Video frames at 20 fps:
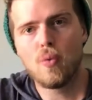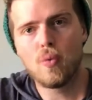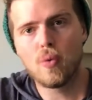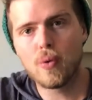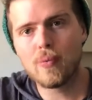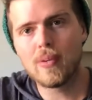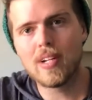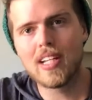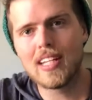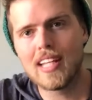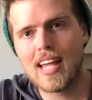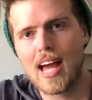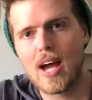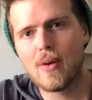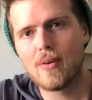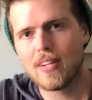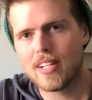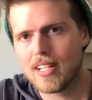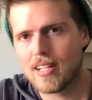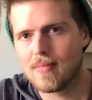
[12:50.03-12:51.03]
when we
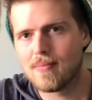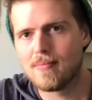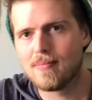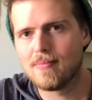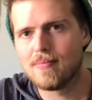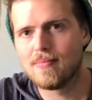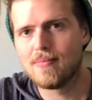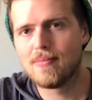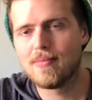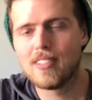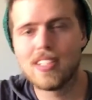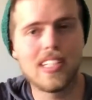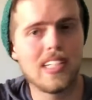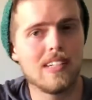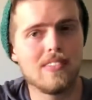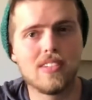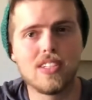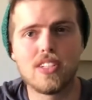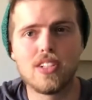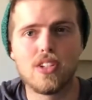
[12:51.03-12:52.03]
allow him to
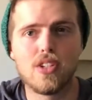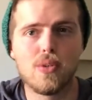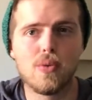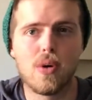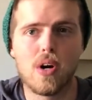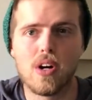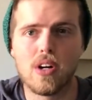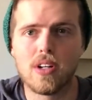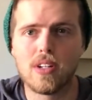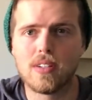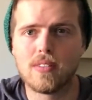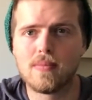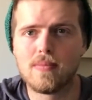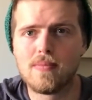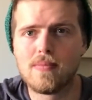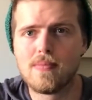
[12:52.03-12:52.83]
give us a new heart,